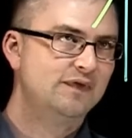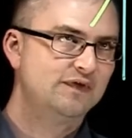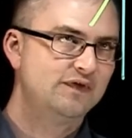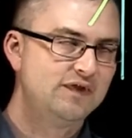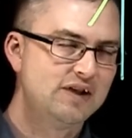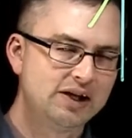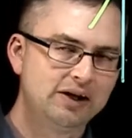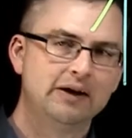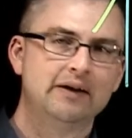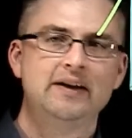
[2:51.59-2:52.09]

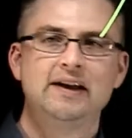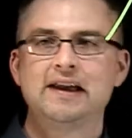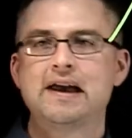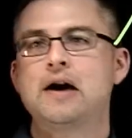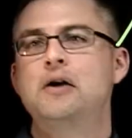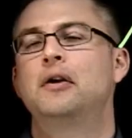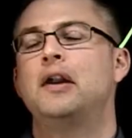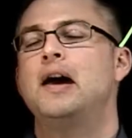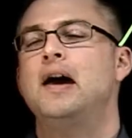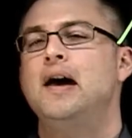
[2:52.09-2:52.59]
figuring
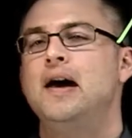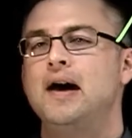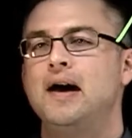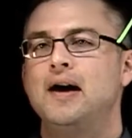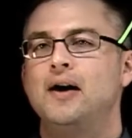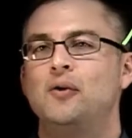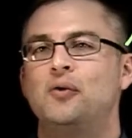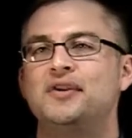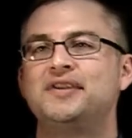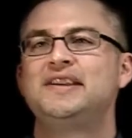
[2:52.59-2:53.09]
out
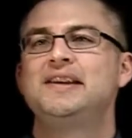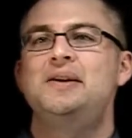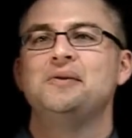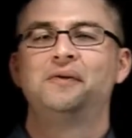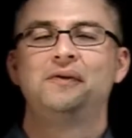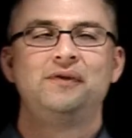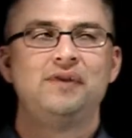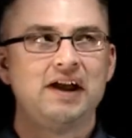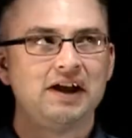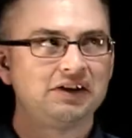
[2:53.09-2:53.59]
what the
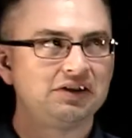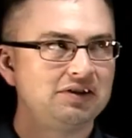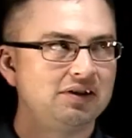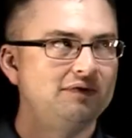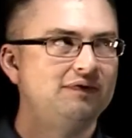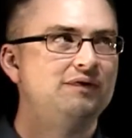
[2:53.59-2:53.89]
effective